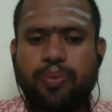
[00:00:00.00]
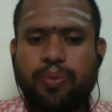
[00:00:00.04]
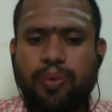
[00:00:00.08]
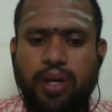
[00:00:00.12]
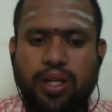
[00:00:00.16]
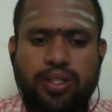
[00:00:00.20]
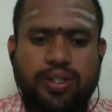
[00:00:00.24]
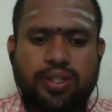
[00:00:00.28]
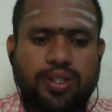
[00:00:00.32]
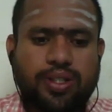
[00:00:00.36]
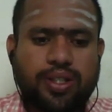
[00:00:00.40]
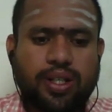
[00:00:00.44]

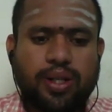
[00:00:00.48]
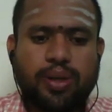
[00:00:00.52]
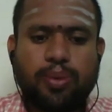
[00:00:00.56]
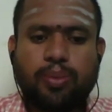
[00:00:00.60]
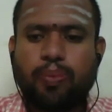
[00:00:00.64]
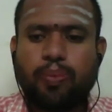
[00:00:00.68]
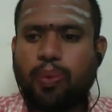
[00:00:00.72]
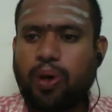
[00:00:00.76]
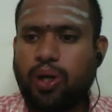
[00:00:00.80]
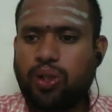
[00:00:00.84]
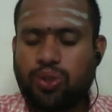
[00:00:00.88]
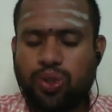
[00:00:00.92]
as
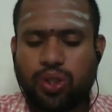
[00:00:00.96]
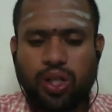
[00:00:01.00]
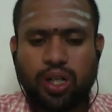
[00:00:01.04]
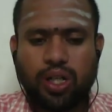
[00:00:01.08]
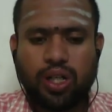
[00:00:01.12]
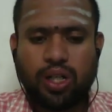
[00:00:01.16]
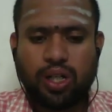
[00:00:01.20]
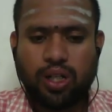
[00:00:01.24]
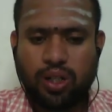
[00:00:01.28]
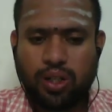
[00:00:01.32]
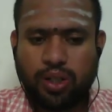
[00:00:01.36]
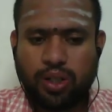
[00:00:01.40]

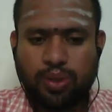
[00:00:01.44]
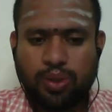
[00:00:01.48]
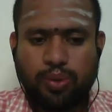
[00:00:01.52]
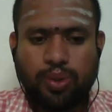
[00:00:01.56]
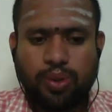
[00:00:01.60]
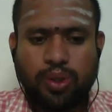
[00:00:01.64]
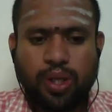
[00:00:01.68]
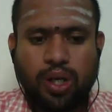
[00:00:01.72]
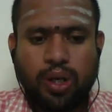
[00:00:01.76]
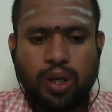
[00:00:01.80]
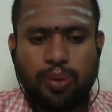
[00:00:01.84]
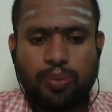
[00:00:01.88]
Paduka
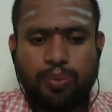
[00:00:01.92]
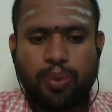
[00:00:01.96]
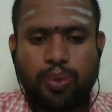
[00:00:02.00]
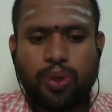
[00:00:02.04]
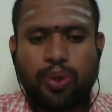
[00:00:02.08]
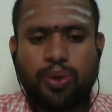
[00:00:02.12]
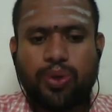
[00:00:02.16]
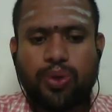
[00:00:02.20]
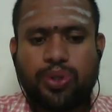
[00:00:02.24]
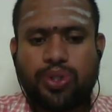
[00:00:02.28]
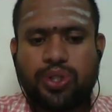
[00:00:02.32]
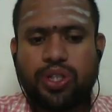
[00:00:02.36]

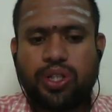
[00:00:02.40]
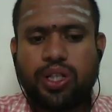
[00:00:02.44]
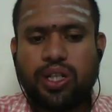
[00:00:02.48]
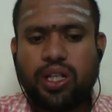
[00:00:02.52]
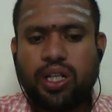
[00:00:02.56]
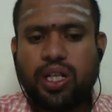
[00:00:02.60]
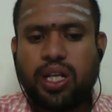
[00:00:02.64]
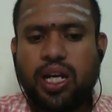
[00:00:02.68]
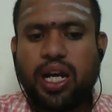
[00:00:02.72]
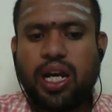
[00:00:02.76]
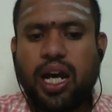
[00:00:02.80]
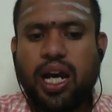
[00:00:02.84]
question.
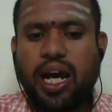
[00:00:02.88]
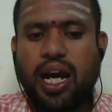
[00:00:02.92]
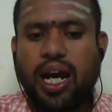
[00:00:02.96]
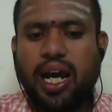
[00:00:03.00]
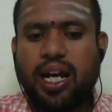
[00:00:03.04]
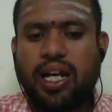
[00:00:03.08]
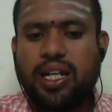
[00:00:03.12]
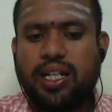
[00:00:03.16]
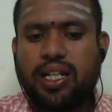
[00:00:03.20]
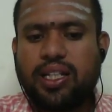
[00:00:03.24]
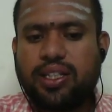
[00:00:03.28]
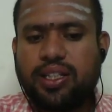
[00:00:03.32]

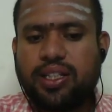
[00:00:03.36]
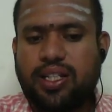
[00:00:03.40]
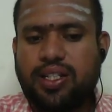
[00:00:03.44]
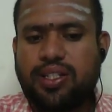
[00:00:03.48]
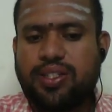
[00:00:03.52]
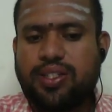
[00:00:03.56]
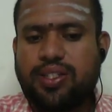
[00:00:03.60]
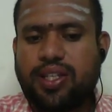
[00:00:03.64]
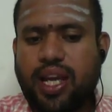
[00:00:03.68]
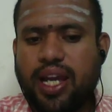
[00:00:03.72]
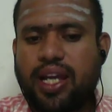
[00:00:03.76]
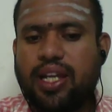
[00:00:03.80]
And
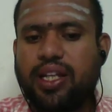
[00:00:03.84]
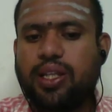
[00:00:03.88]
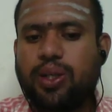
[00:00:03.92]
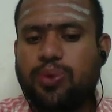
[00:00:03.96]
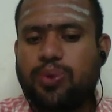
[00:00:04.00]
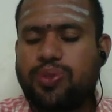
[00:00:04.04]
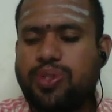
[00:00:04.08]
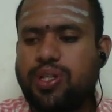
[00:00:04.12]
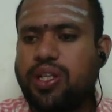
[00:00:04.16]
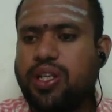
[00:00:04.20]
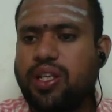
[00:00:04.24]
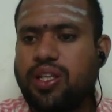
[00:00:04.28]
this
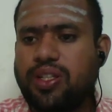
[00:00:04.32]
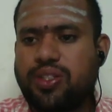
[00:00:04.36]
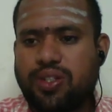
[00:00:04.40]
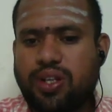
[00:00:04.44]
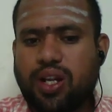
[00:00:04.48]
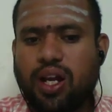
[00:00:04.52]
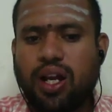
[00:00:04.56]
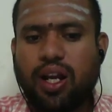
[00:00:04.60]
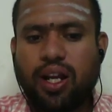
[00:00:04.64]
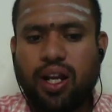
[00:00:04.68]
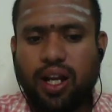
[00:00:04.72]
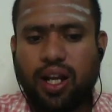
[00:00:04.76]
8,000 is
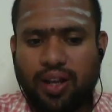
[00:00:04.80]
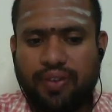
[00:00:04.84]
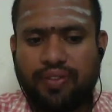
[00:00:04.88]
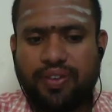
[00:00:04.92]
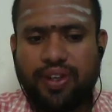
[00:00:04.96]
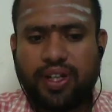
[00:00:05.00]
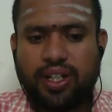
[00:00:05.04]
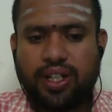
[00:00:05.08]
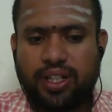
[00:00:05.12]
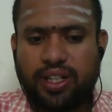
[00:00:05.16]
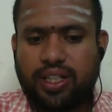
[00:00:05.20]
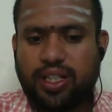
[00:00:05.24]
not
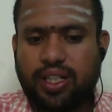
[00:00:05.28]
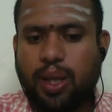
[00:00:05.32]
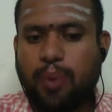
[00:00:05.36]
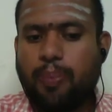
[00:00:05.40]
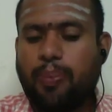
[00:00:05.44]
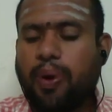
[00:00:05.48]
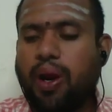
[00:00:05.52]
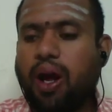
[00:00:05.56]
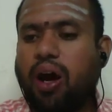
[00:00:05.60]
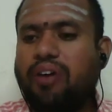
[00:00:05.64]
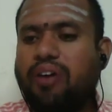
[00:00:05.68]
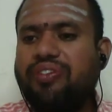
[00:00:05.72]
relevant. The
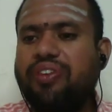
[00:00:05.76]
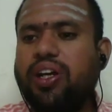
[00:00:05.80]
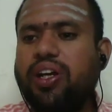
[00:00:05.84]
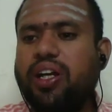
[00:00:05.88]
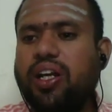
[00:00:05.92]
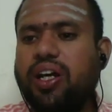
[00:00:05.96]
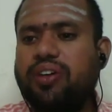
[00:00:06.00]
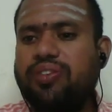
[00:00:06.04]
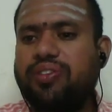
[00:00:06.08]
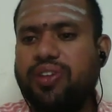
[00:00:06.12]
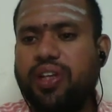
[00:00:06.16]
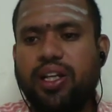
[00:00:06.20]

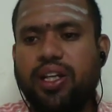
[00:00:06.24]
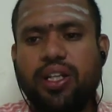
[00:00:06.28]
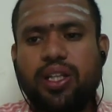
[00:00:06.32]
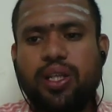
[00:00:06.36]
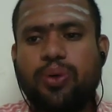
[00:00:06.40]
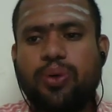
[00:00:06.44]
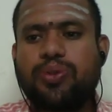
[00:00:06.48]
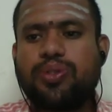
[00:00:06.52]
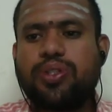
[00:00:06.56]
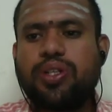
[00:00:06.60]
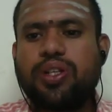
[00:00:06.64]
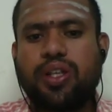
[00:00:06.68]
profit of
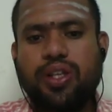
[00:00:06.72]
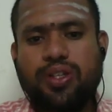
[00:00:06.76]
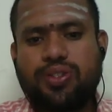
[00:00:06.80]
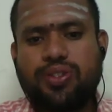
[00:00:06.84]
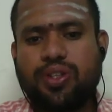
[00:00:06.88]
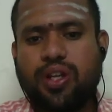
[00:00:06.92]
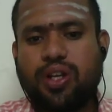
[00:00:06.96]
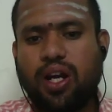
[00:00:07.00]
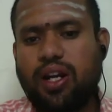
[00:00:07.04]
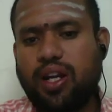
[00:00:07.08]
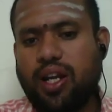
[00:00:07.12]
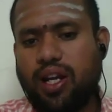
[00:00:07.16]
8,000 is
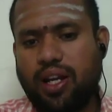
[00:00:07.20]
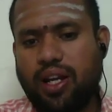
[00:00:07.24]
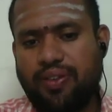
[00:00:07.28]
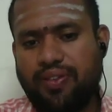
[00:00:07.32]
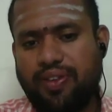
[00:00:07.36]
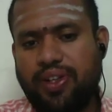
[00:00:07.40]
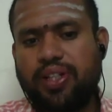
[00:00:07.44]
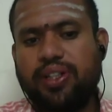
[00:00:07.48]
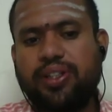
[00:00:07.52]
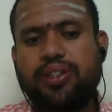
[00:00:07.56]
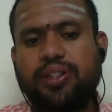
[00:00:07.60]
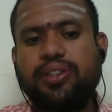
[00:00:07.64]
not
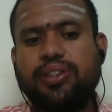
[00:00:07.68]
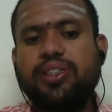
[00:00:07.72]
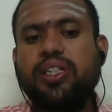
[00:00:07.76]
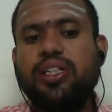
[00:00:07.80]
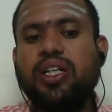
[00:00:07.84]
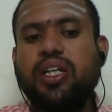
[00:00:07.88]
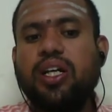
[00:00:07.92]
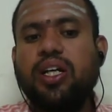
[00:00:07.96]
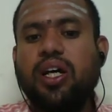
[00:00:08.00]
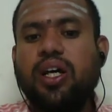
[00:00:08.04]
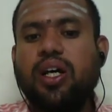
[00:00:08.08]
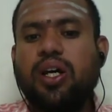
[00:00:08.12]
relevant.
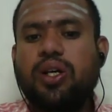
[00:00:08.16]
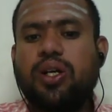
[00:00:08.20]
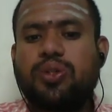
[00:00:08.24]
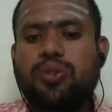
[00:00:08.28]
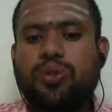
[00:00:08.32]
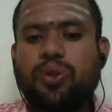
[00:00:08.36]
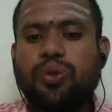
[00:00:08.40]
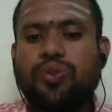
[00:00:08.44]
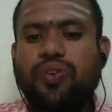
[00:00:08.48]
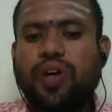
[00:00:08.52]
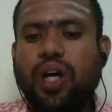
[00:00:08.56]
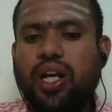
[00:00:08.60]

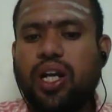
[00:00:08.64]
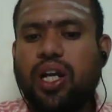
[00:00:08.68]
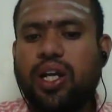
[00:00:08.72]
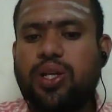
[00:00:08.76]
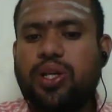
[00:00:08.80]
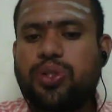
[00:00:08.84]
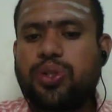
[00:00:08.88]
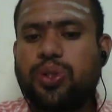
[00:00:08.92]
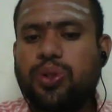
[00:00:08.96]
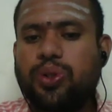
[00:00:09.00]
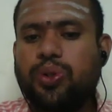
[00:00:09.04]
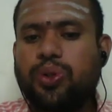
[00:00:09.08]
So what I
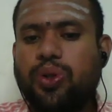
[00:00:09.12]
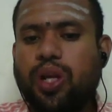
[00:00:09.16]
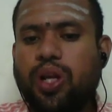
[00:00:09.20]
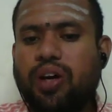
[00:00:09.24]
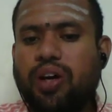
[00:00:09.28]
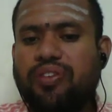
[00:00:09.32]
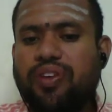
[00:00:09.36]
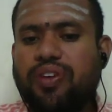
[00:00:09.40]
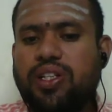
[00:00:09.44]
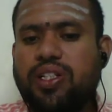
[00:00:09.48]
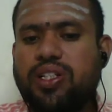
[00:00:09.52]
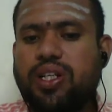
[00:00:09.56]
should do
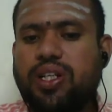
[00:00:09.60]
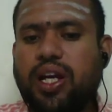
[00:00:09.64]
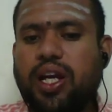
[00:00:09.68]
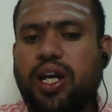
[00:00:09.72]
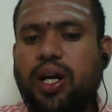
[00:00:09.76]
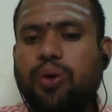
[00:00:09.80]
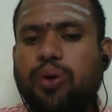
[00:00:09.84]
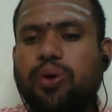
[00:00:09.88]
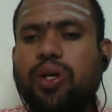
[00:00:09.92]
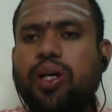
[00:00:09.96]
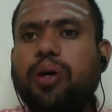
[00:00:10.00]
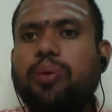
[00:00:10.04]
now? First, I
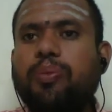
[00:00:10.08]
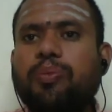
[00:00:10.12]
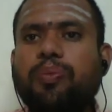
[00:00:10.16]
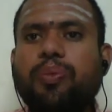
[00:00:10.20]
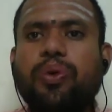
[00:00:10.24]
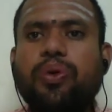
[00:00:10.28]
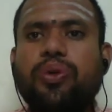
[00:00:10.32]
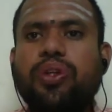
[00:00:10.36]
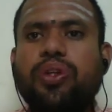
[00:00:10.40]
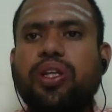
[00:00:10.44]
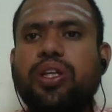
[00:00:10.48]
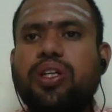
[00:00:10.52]
have to
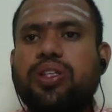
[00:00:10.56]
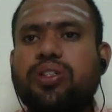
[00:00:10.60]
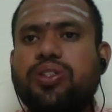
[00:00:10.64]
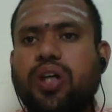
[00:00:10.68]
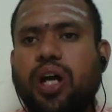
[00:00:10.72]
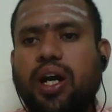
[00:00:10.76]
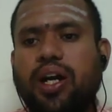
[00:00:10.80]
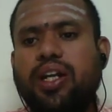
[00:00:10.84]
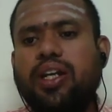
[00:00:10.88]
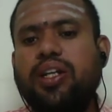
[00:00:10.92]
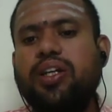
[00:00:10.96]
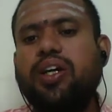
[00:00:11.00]
compute the
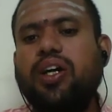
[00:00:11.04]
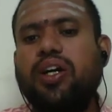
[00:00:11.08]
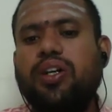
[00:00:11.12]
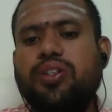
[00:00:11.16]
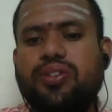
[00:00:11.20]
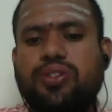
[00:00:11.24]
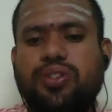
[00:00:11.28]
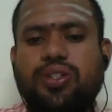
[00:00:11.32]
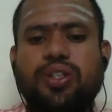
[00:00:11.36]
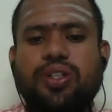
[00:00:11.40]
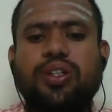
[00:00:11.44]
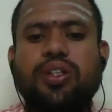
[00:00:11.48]
joint
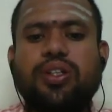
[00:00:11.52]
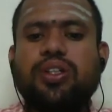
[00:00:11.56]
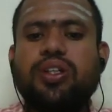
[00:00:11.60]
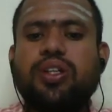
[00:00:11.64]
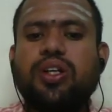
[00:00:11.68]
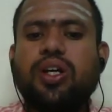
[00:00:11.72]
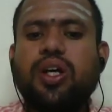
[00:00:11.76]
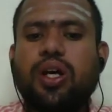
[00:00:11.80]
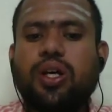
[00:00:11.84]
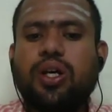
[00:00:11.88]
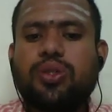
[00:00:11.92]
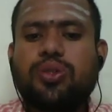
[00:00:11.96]
cost.
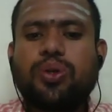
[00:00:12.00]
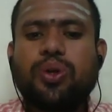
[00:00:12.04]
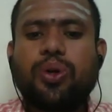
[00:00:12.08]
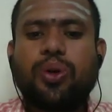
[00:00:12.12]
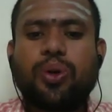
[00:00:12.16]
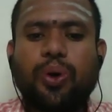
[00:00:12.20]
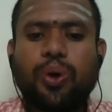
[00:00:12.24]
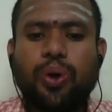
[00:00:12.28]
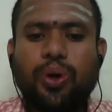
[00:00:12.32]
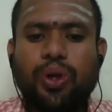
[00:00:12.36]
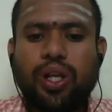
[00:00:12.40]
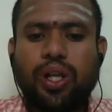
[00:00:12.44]
So
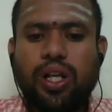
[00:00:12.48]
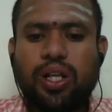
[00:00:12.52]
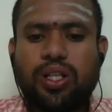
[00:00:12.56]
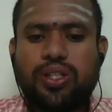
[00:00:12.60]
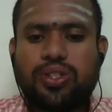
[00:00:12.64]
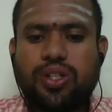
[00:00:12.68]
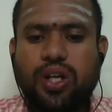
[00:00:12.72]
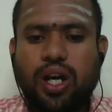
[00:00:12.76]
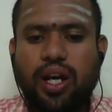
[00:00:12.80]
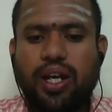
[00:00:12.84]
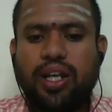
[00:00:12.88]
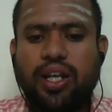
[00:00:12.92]
total
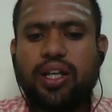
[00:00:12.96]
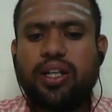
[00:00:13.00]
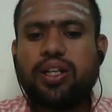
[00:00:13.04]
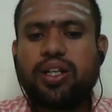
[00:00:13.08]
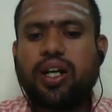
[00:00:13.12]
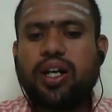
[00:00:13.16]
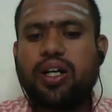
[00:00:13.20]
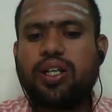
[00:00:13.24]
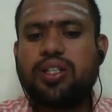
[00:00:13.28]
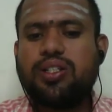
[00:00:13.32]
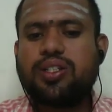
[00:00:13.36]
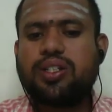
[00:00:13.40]
joint
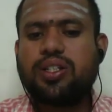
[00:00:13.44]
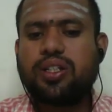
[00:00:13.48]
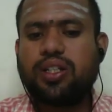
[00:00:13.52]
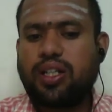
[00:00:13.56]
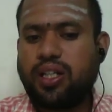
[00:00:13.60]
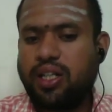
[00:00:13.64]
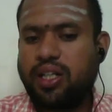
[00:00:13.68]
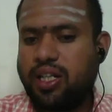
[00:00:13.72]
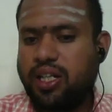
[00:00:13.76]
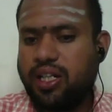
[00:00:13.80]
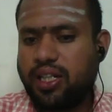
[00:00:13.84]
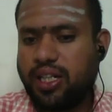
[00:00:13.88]
cost
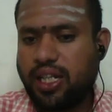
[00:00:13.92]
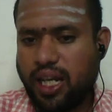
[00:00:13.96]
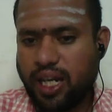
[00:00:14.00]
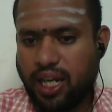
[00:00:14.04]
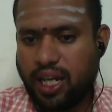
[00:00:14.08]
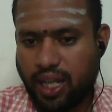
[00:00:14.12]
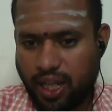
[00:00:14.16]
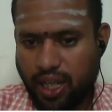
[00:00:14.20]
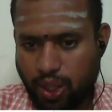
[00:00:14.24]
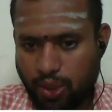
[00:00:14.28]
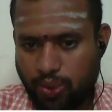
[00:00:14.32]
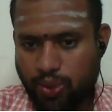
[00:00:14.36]

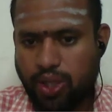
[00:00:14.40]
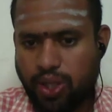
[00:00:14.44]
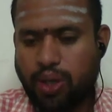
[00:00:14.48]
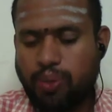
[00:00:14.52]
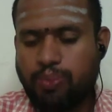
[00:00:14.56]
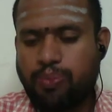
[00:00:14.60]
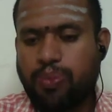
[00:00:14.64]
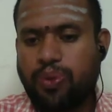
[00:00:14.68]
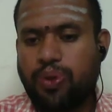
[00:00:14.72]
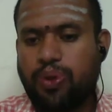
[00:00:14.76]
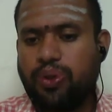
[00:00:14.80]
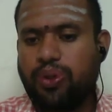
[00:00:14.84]
that I have to
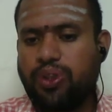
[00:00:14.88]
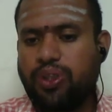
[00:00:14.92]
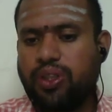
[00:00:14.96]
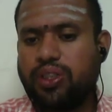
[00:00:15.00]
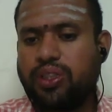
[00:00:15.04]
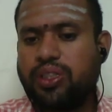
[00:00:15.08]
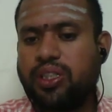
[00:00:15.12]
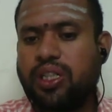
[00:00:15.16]
compute.